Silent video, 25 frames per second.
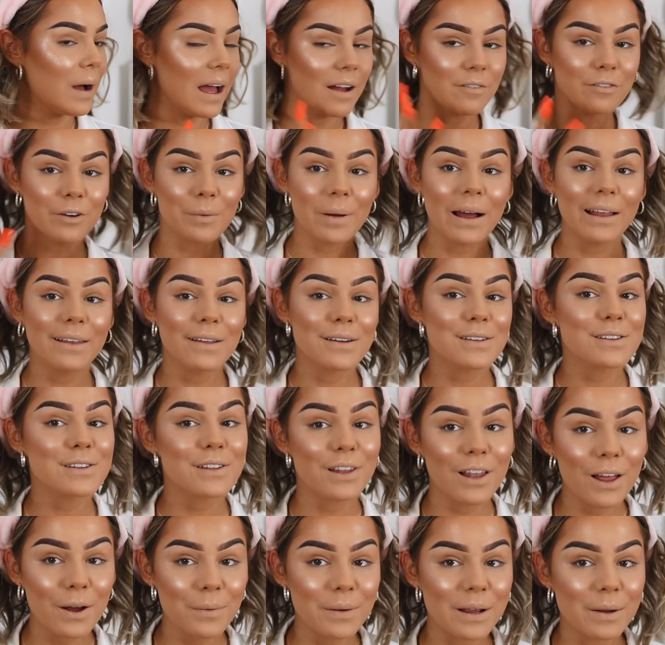everywhere looks
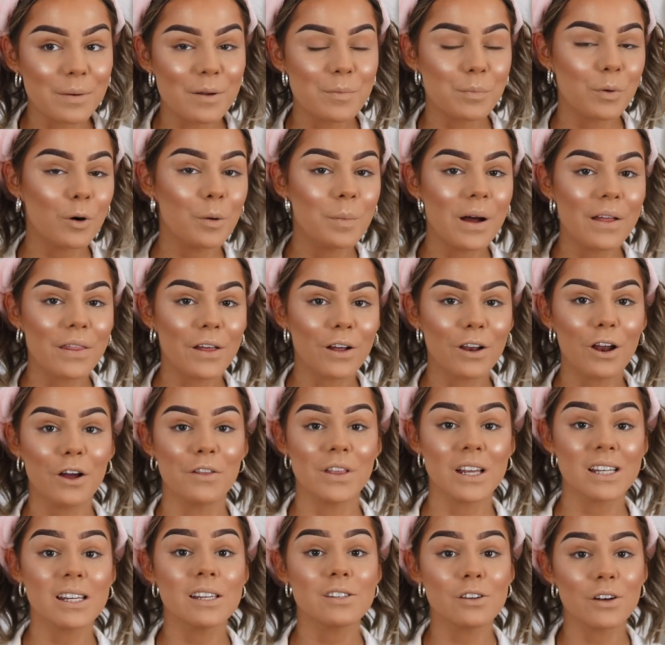glowy. We've brought back the glow.
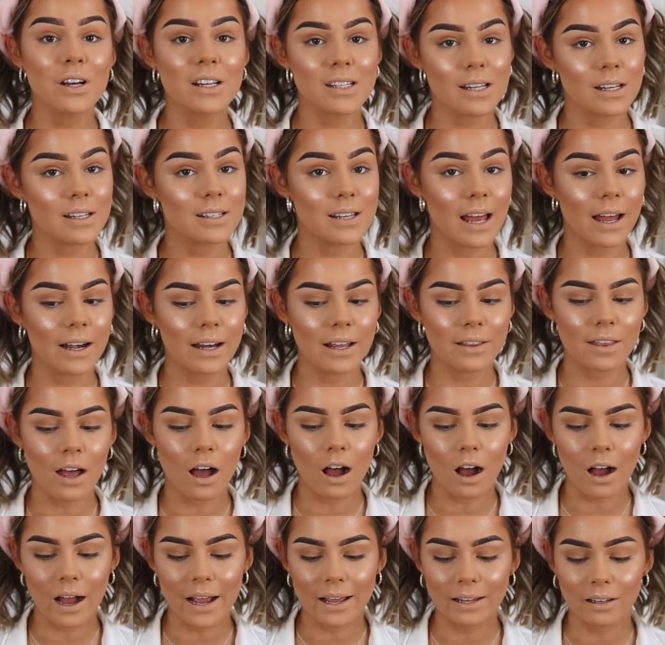This is honestly the technique
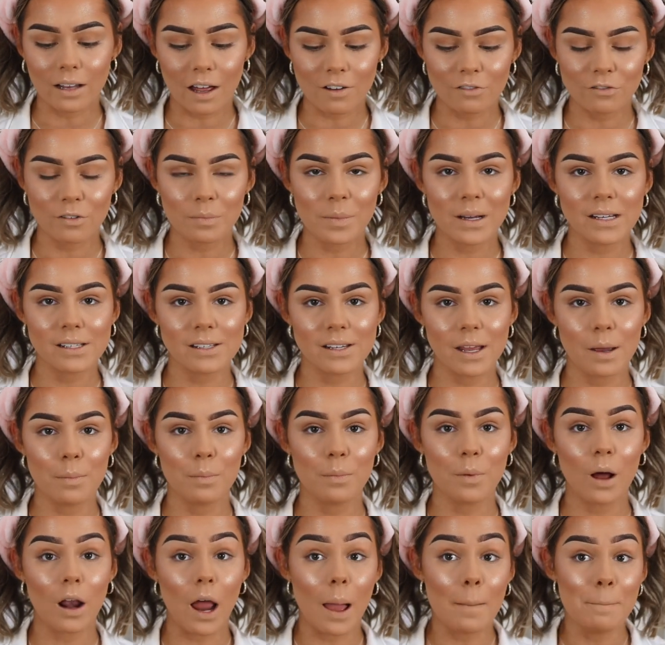that I love for my
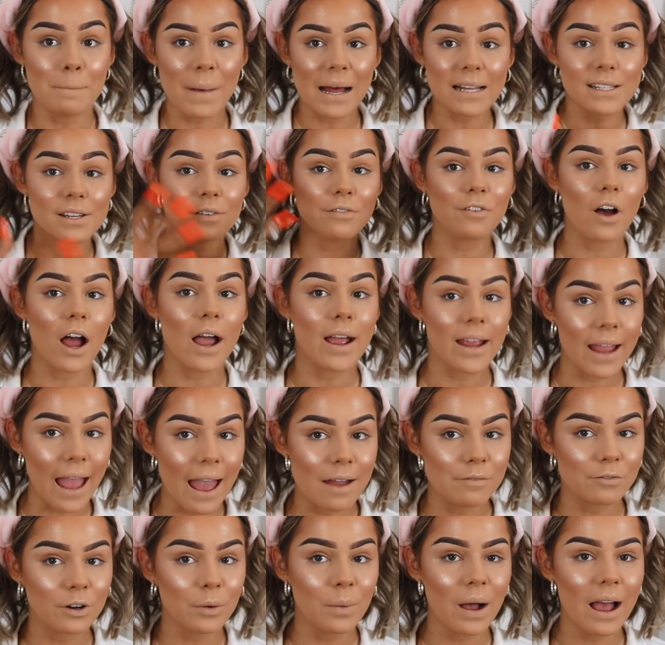skin, like mattifying
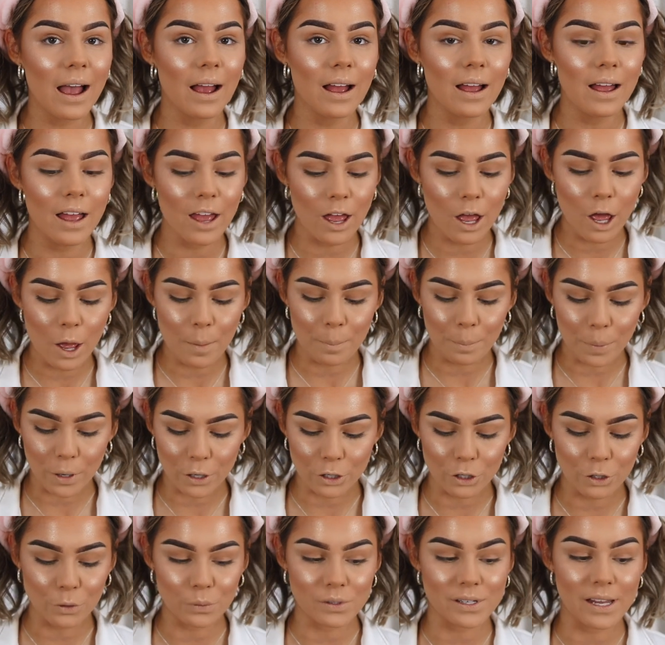everywhere,
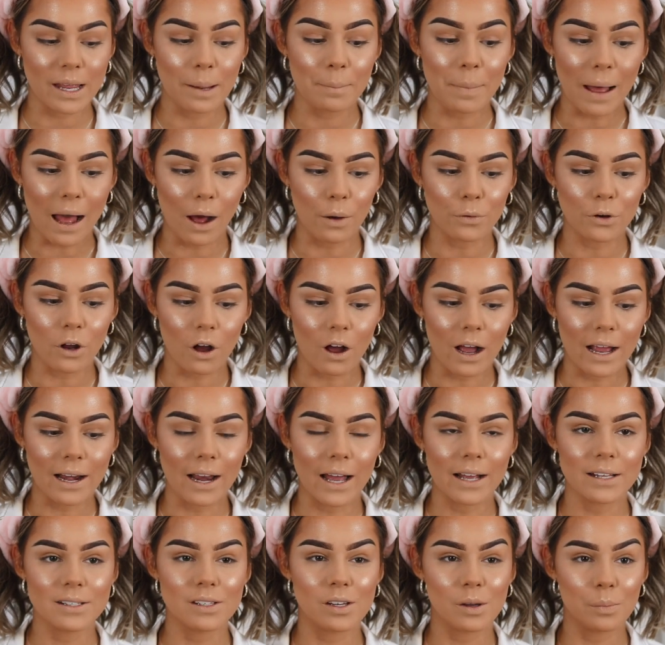but using powder
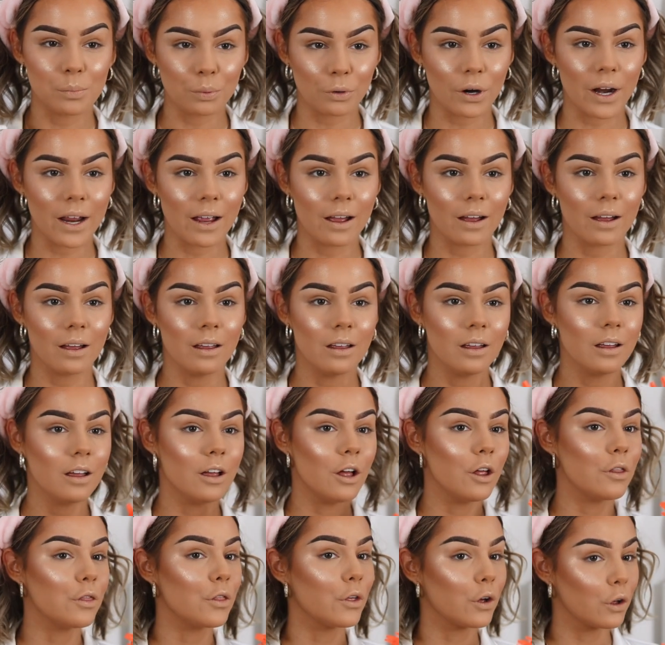highlight to bring
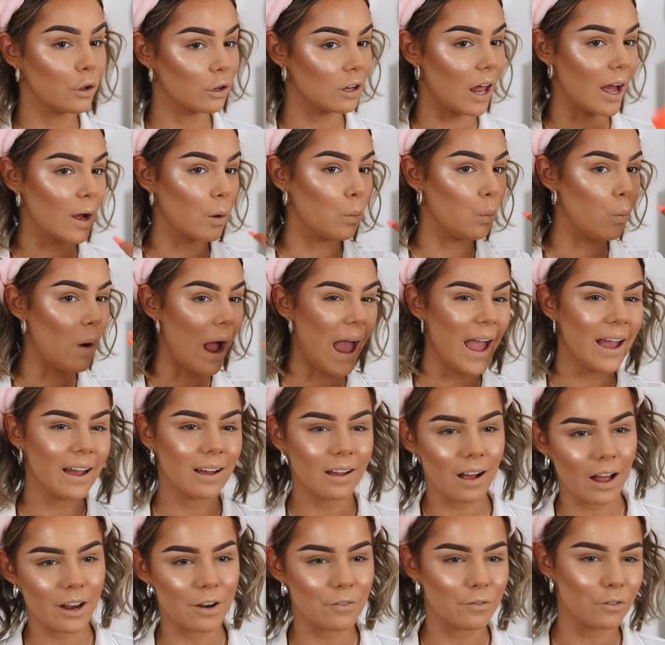the like
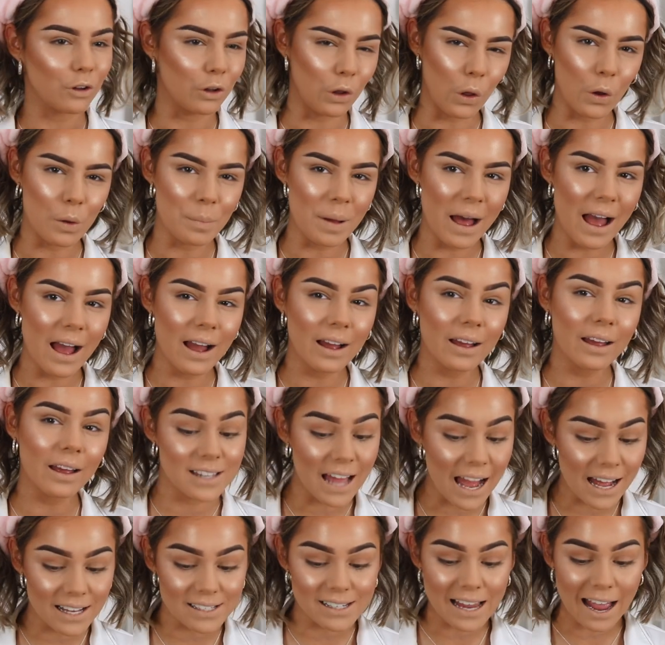wet kind of glow back.
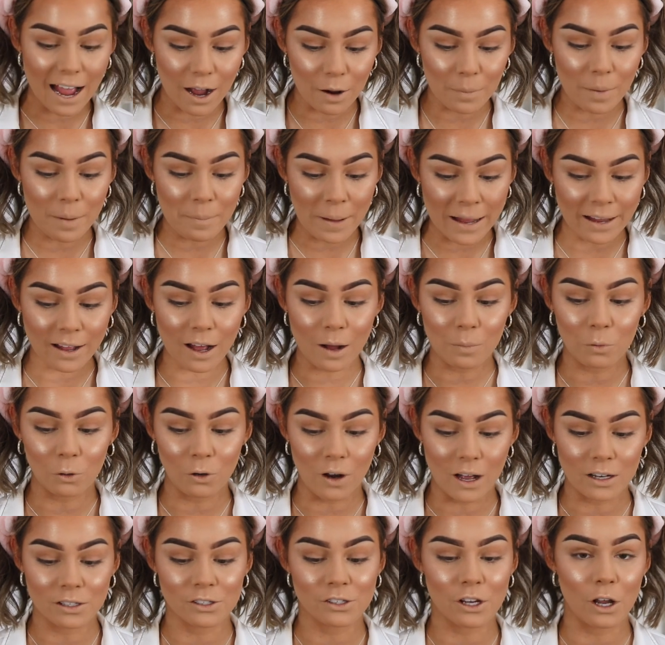That's how my makeup will
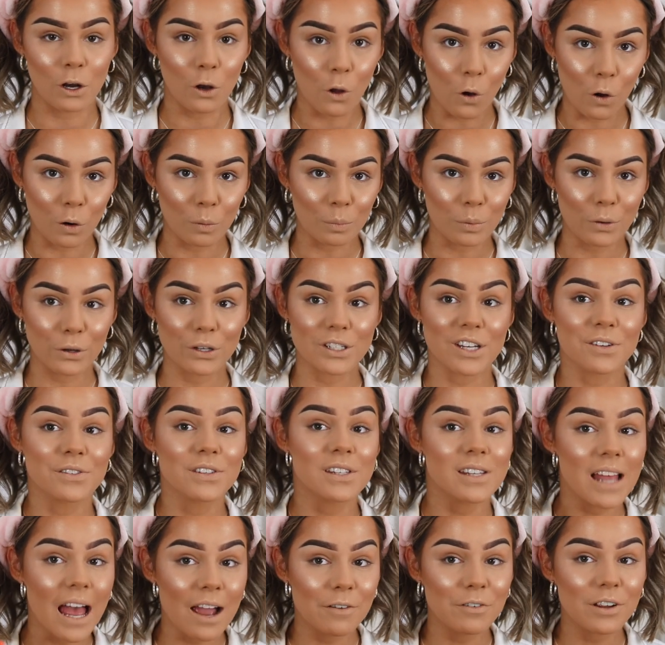last so long, because I've
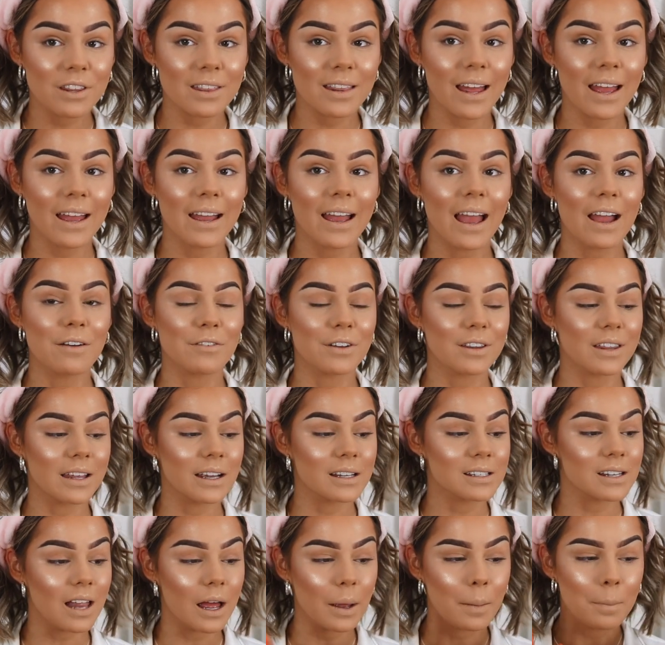set everything,
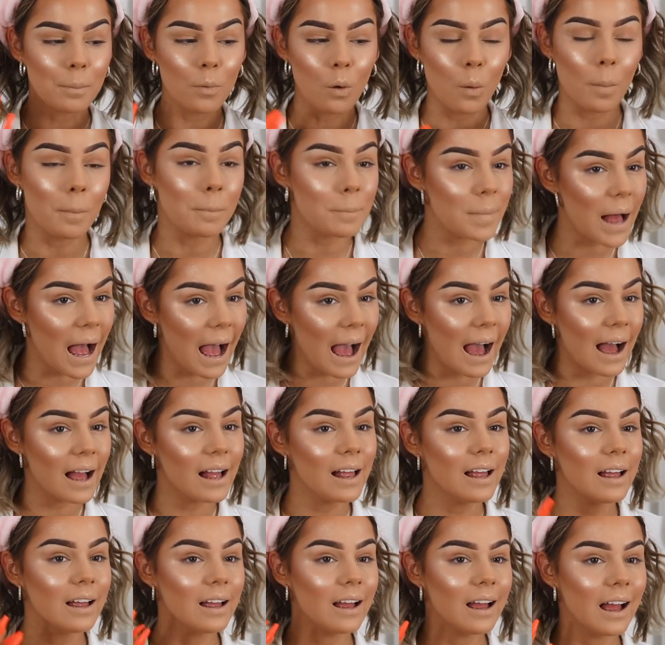everything's like more matte,
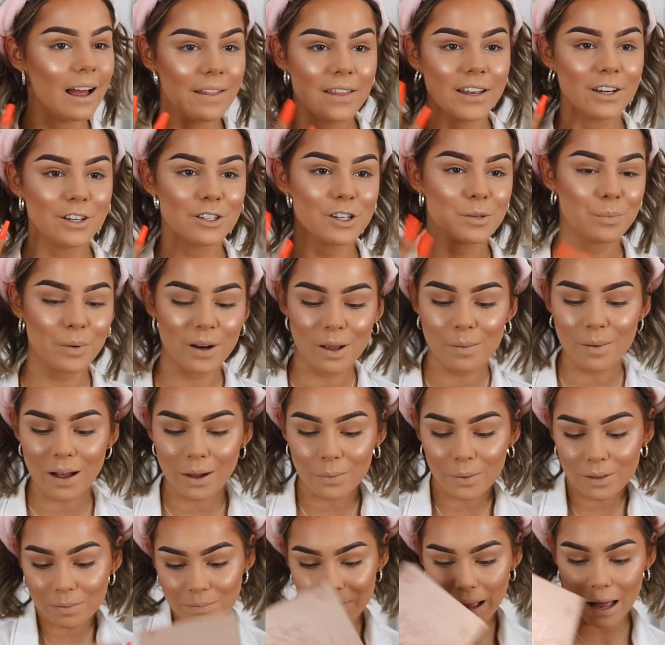and then you just bring it
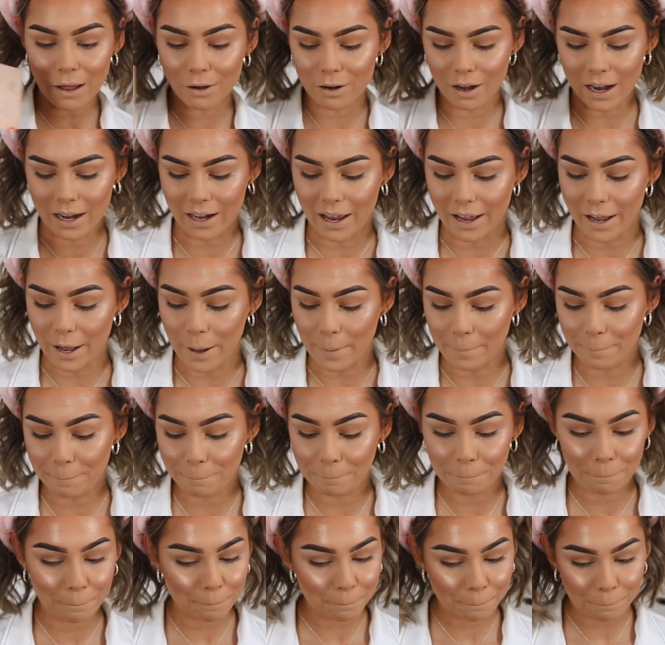back with powder
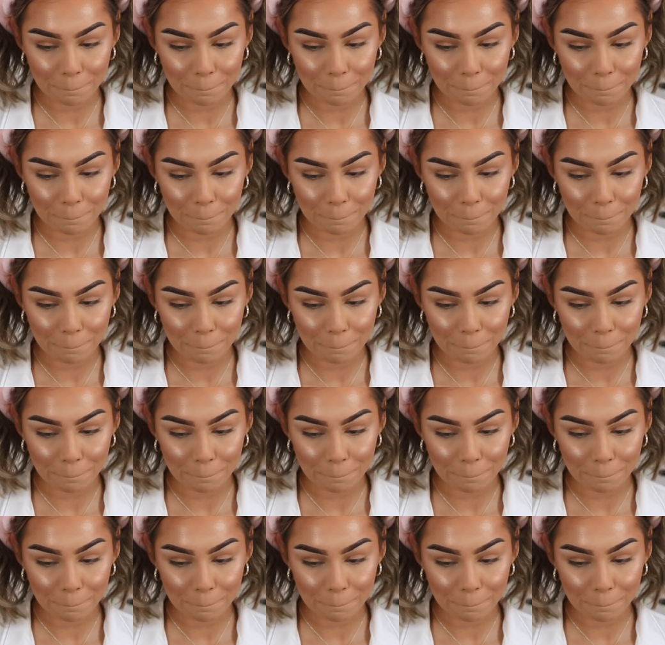highlighter.